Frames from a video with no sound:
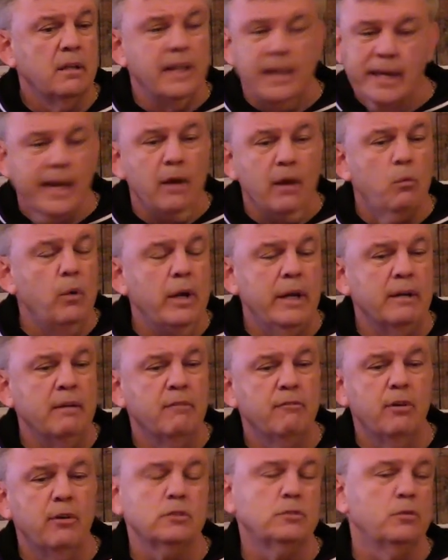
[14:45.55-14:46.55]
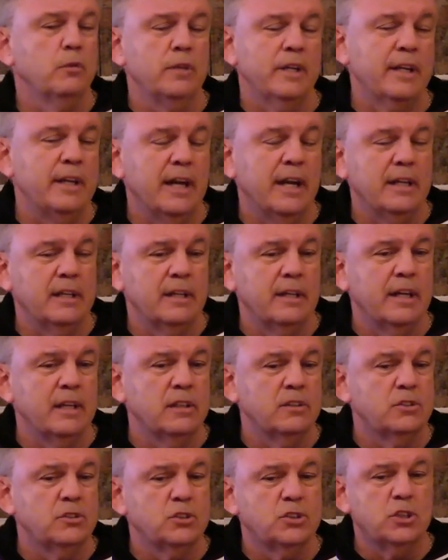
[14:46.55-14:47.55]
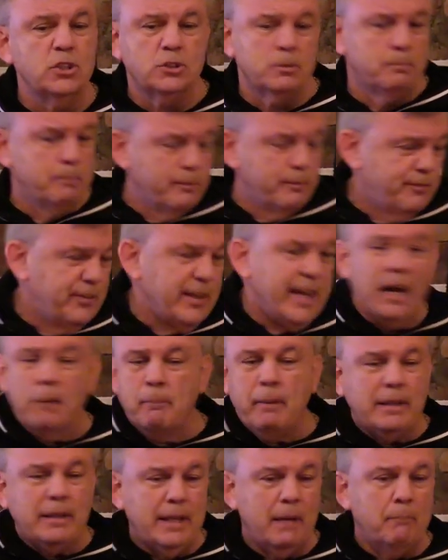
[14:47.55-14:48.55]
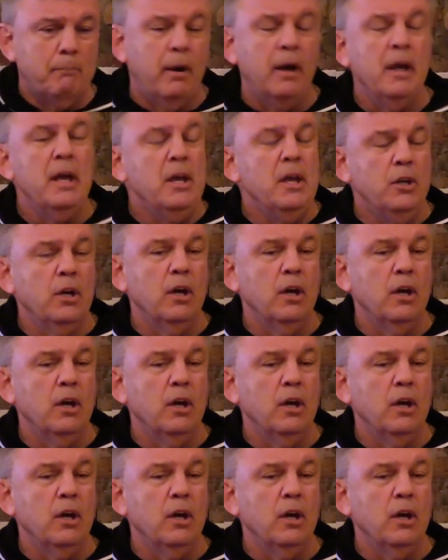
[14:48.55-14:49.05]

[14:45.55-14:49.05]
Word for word: They can't win. First of all, they're not going to get a decision. But forget about that part.